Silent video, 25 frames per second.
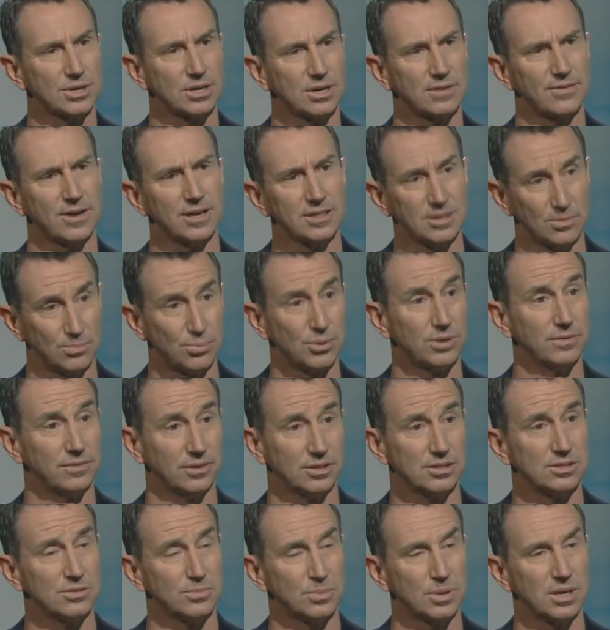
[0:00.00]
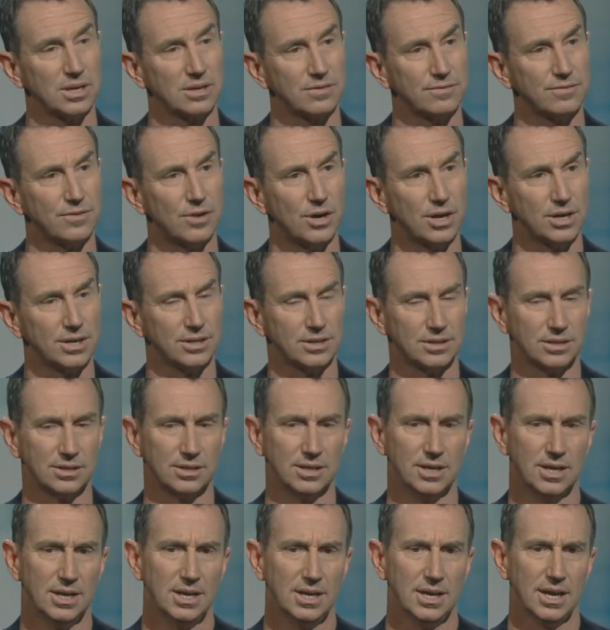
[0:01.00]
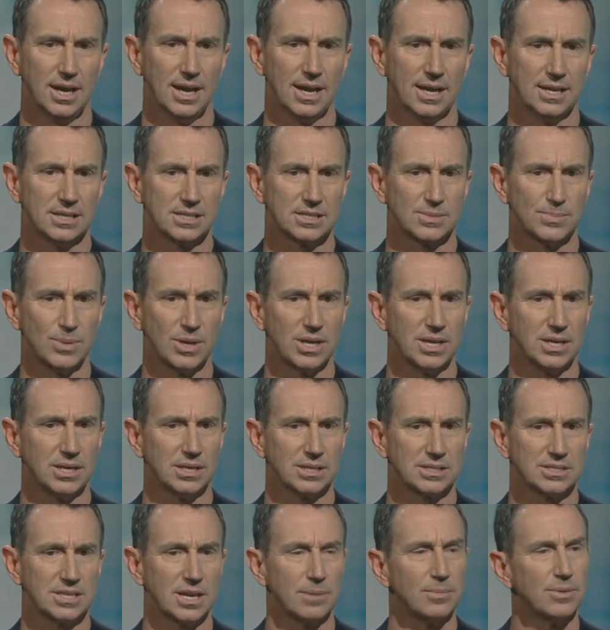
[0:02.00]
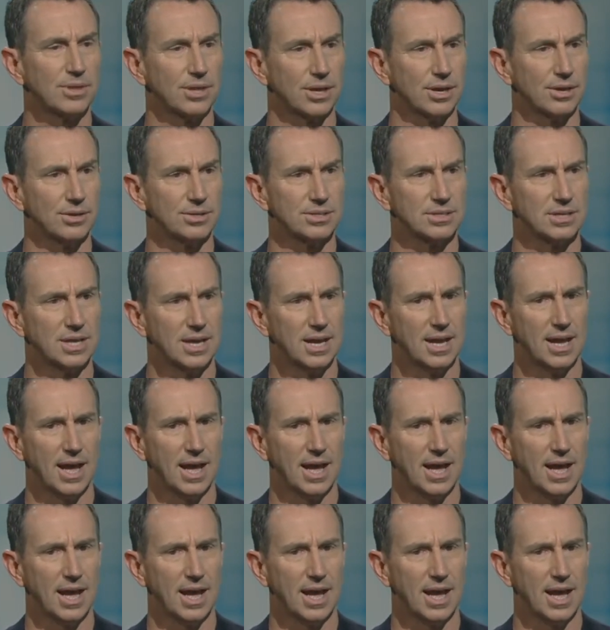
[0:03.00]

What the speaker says: And I've had the privilege of being invited and speaking at some of those.